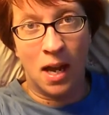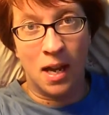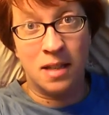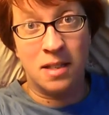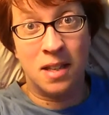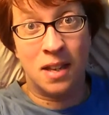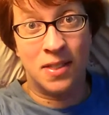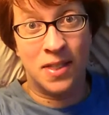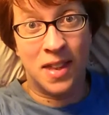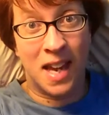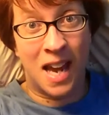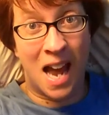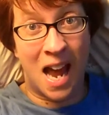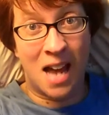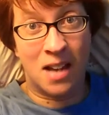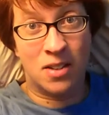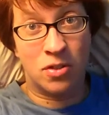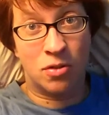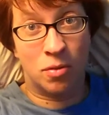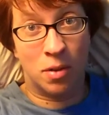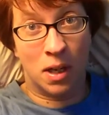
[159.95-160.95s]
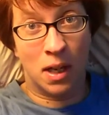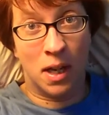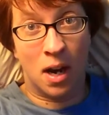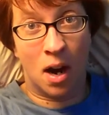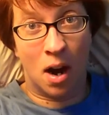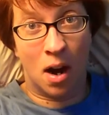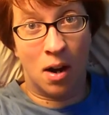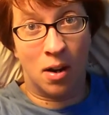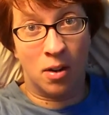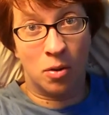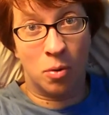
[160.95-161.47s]
is that they ask really
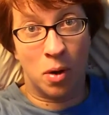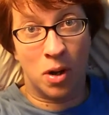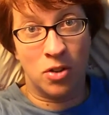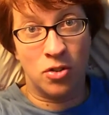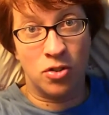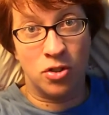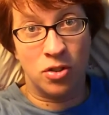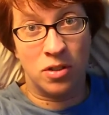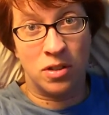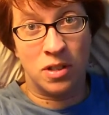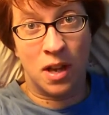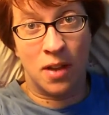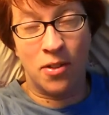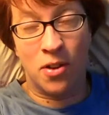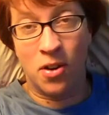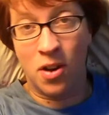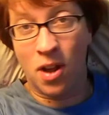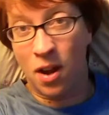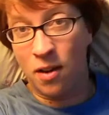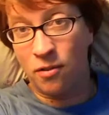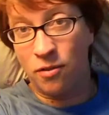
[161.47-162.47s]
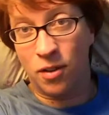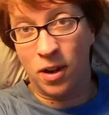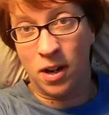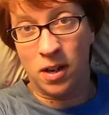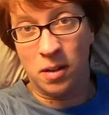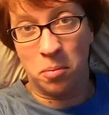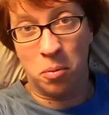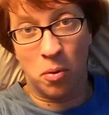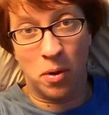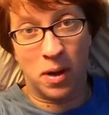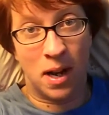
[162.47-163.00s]
hard questions and they're not afraid
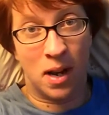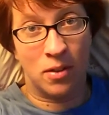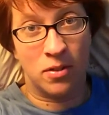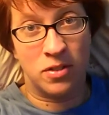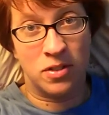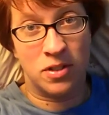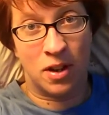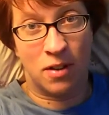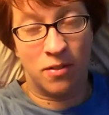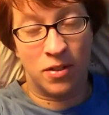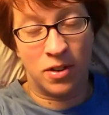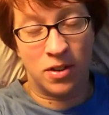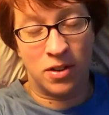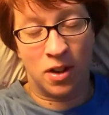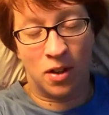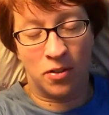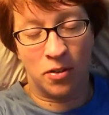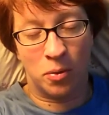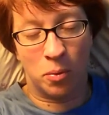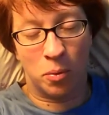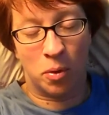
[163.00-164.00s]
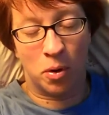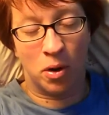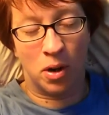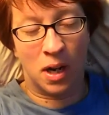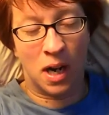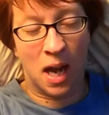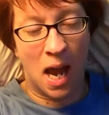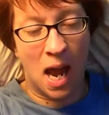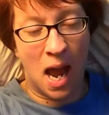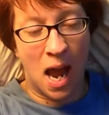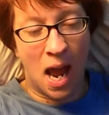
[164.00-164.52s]
to point out stuff that doesn't
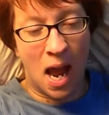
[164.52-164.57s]
work.